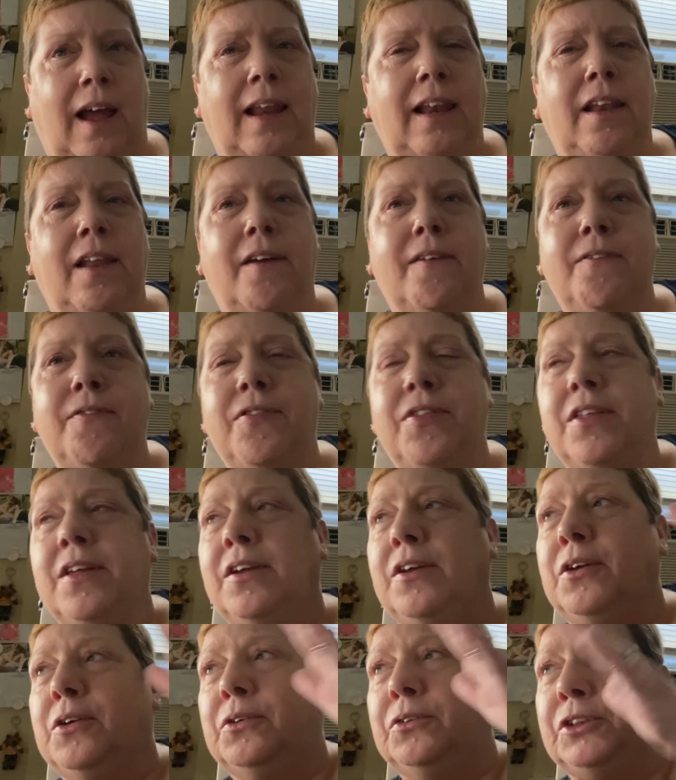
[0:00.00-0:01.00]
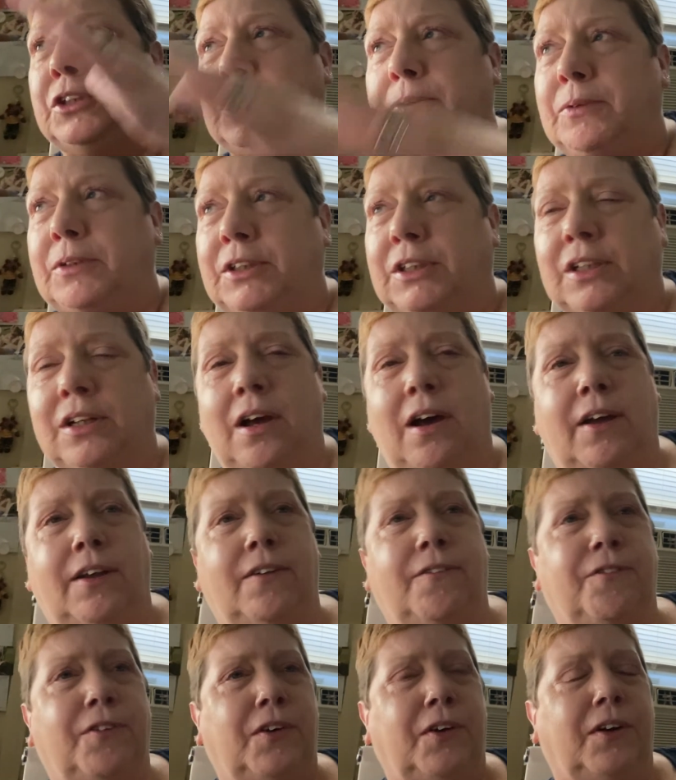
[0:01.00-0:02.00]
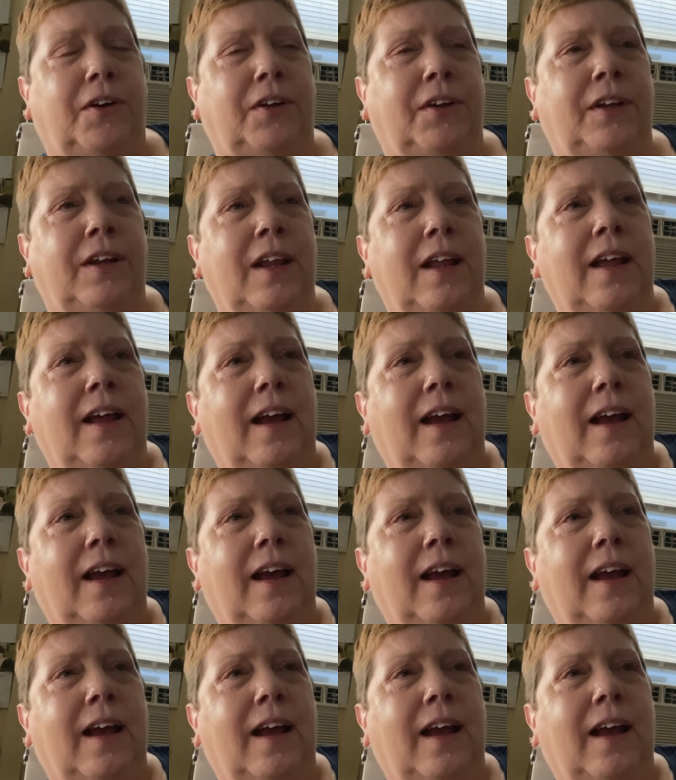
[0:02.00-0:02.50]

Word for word: I love the Gucci, which I can't afford.